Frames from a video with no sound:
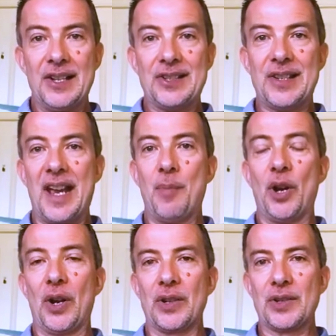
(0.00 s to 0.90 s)
say
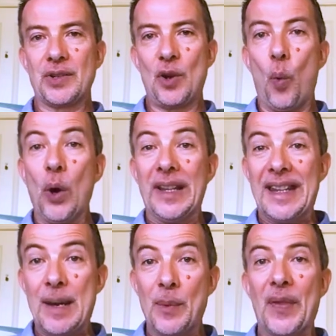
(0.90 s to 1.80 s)
about us? What
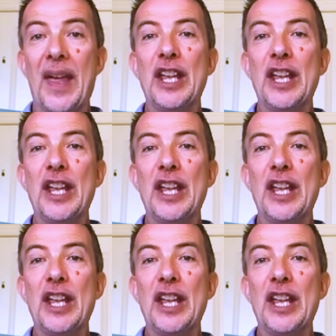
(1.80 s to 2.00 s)
name would they